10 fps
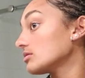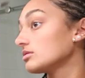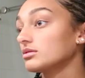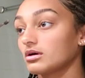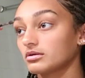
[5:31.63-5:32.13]

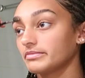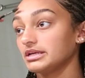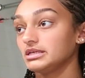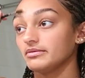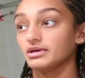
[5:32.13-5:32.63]
A lot of
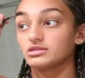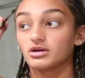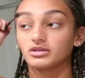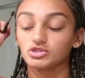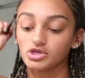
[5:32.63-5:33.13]
my teammates
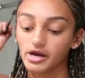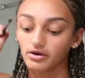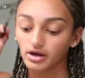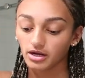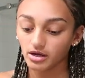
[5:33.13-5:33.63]
are at the
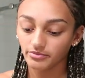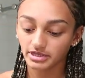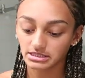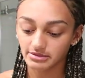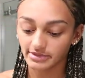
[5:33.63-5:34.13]
track right now
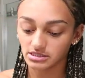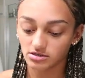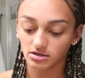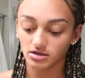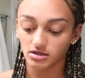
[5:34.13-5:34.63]
because the meet
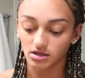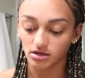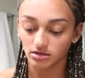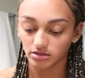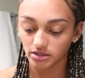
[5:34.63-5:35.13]
started a
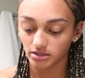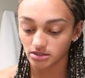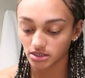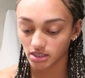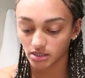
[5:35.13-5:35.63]
lot earlier
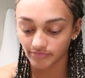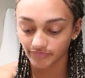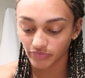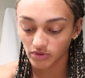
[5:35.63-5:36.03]
today.